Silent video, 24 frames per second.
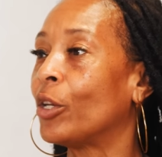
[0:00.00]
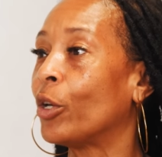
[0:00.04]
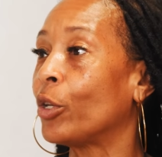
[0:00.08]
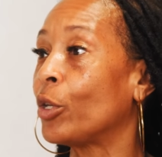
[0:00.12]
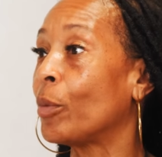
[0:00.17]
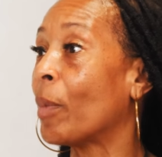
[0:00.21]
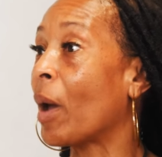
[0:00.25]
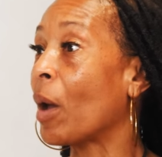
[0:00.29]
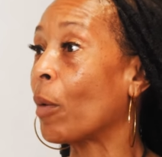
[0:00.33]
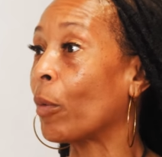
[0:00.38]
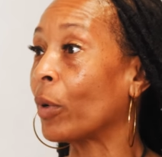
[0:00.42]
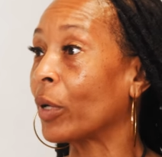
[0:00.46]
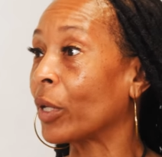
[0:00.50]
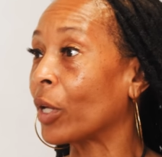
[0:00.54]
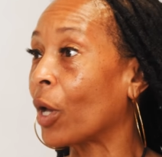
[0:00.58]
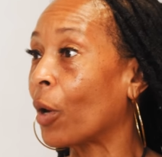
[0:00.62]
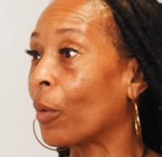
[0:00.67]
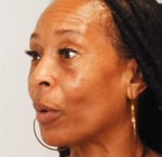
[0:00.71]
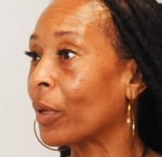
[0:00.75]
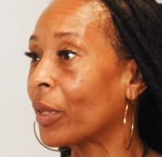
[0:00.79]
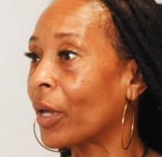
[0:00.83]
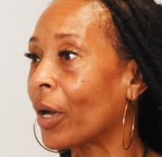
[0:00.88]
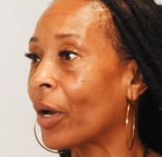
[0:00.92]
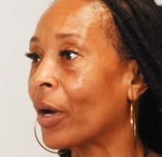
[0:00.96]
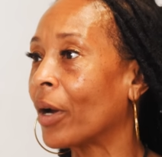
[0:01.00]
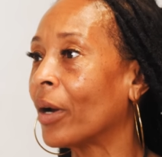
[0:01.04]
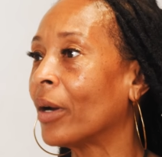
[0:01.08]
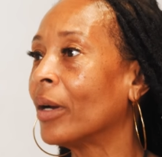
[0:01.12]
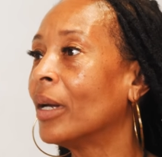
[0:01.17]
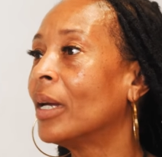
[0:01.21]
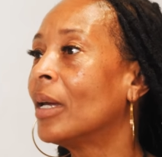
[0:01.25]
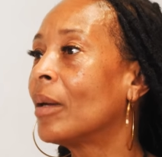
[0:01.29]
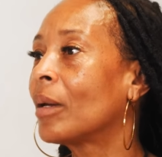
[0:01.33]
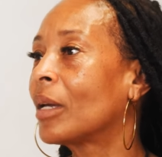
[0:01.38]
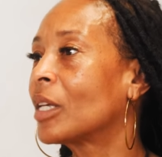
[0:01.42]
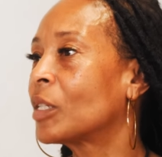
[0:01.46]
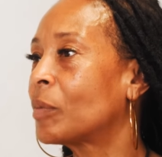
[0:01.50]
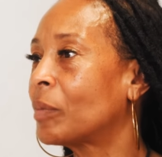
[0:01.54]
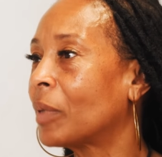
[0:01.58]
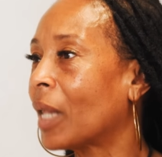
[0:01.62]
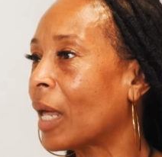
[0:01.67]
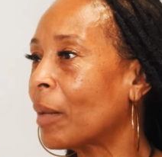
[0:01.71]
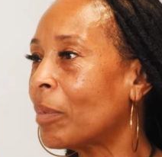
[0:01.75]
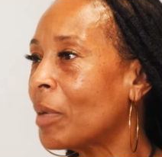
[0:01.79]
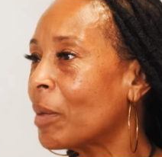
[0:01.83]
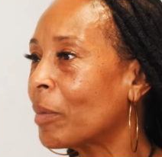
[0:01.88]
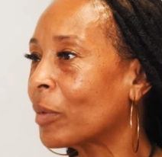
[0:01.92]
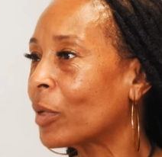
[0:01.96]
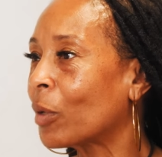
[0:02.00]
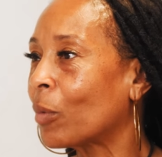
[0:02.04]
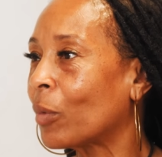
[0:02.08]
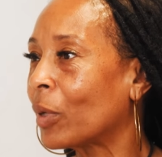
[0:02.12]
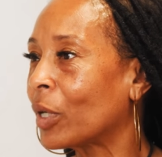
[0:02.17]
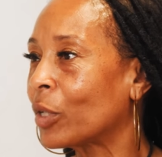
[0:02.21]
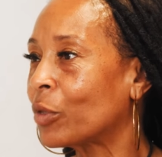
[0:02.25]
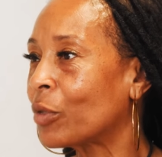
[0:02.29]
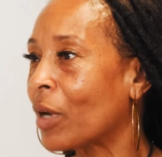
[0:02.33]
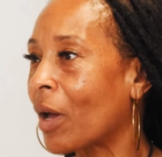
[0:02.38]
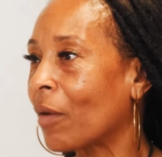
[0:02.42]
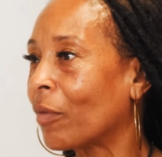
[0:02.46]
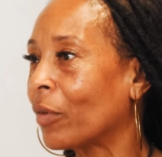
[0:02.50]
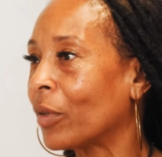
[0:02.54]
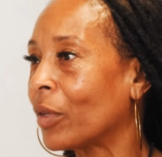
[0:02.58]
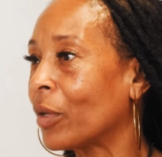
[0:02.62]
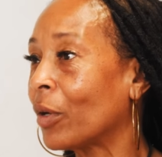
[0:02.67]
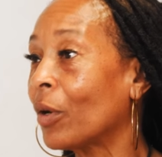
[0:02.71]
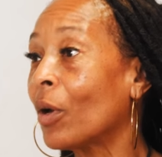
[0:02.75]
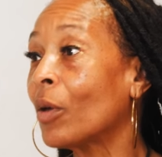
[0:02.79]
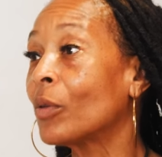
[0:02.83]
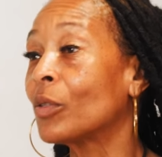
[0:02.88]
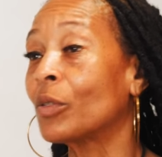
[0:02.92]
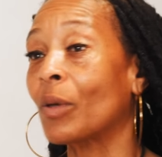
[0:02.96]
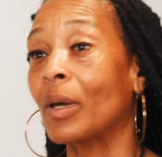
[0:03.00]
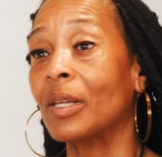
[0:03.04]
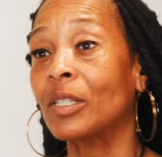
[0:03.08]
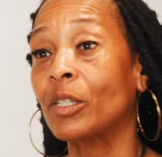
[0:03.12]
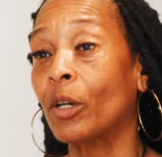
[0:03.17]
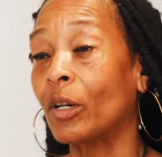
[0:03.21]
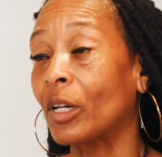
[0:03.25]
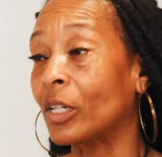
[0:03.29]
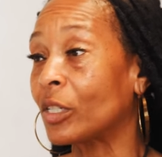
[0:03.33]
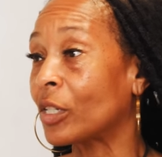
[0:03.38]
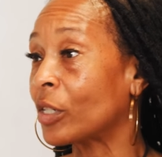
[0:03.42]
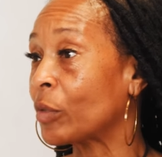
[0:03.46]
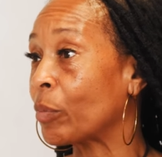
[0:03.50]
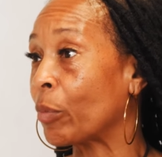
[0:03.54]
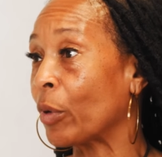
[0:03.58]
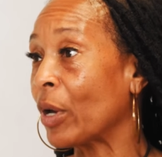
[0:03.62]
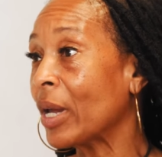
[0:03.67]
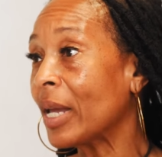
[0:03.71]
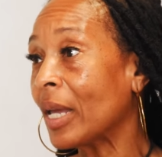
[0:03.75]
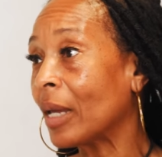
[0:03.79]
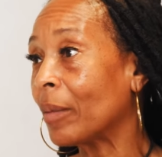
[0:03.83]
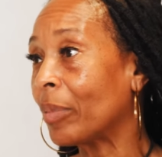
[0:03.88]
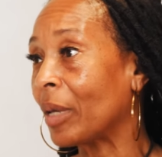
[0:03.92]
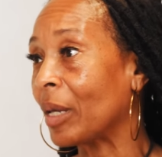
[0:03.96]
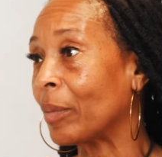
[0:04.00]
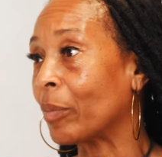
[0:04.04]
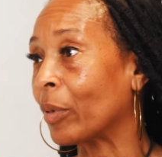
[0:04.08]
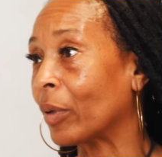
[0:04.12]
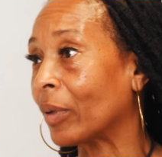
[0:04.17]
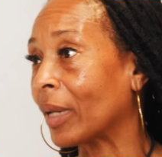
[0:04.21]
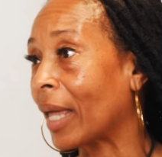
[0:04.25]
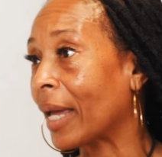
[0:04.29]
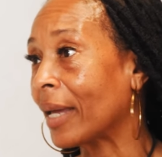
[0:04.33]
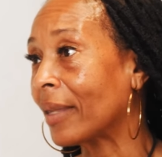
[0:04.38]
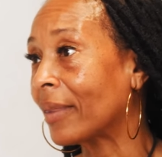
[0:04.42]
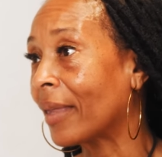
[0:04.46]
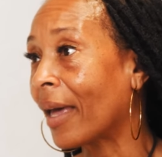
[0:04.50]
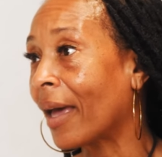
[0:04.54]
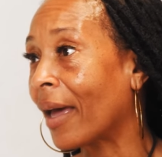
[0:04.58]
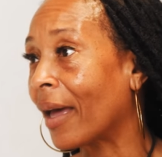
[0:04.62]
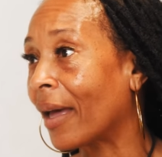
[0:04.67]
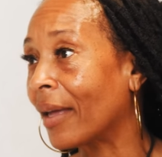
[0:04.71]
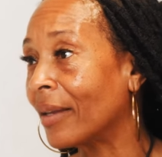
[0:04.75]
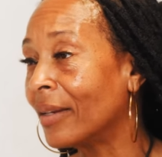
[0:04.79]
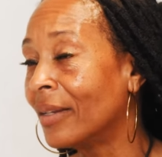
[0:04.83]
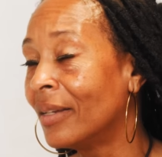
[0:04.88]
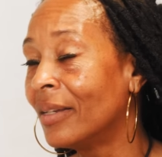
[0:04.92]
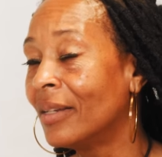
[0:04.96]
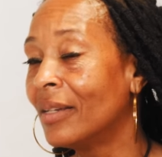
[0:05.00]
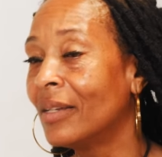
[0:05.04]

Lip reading: You know, you might want to go with her. Because a lot of people don't want to travel on their own. So I started just bringing people like that.